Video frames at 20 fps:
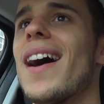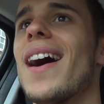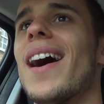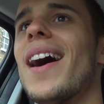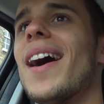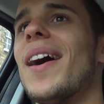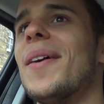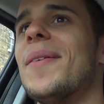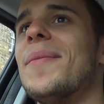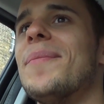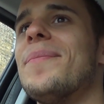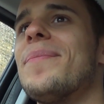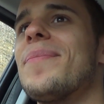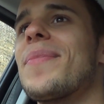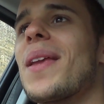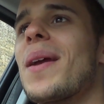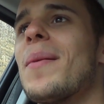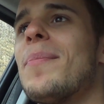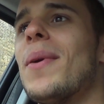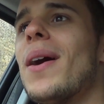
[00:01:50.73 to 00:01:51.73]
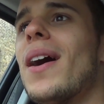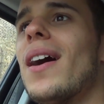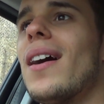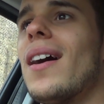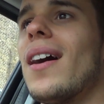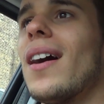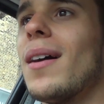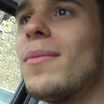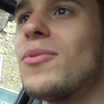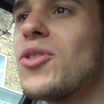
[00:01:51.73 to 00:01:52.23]

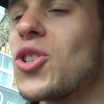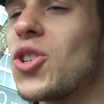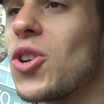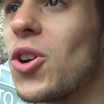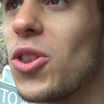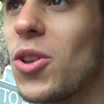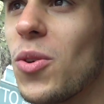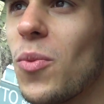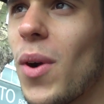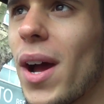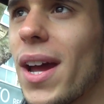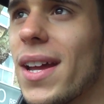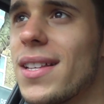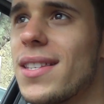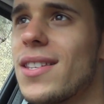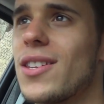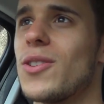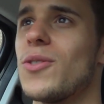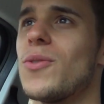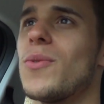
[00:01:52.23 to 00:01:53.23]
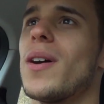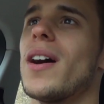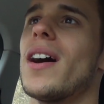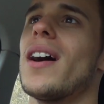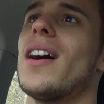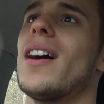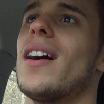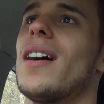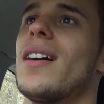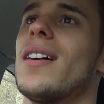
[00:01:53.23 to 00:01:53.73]
But I'm just on the way
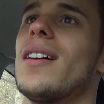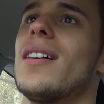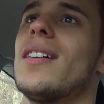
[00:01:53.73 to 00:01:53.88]
to